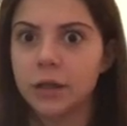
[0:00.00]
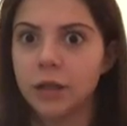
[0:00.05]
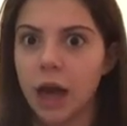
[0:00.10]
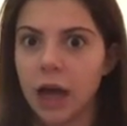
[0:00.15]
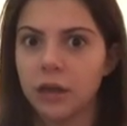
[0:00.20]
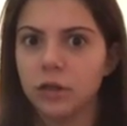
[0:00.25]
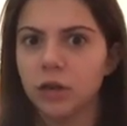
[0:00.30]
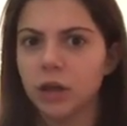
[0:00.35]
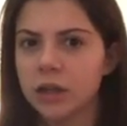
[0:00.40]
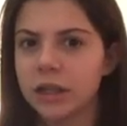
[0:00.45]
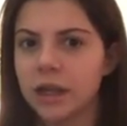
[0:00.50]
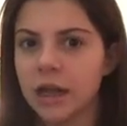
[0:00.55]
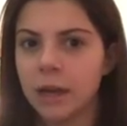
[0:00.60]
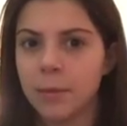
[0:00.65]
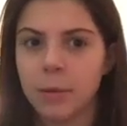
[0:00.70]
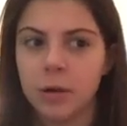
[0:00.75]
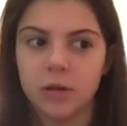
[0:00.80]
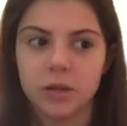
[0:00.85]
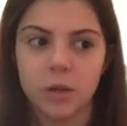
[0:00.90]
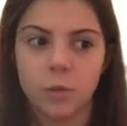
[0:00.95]
I looked at
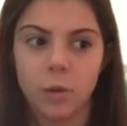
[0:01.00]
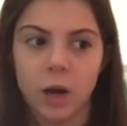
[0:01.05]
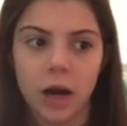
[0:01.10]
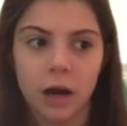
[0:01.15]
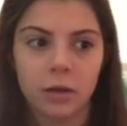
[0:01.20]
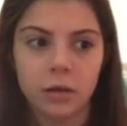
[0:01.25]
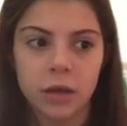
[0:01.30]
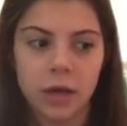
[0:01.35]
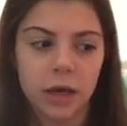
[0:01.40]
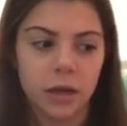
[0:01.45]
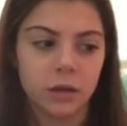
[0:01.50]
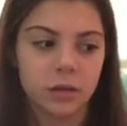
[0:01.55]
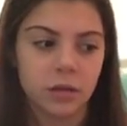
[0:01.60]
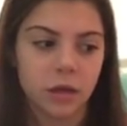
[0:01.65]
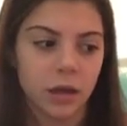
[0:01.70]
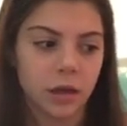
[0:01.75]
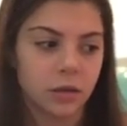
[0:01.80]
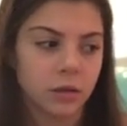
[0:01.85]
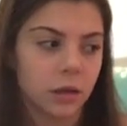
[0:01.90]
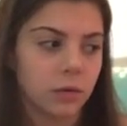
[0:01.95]
him, I was like, wow, thanks,
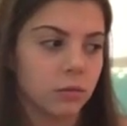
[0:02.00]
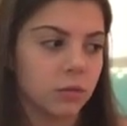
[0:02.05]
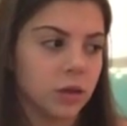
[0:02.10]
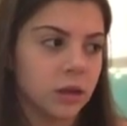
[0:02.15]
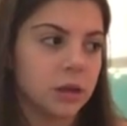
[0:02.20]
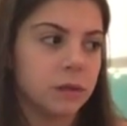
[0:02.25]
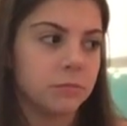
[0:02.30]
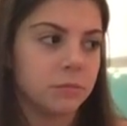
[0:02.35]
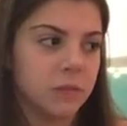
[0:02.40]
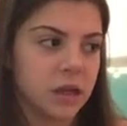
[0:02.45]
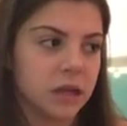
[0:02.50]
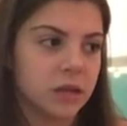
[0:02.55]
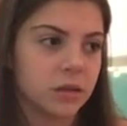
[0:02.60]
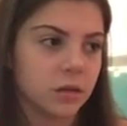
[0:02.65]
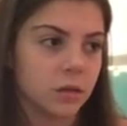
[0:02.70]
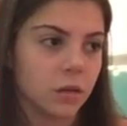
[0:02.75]
like, that really means a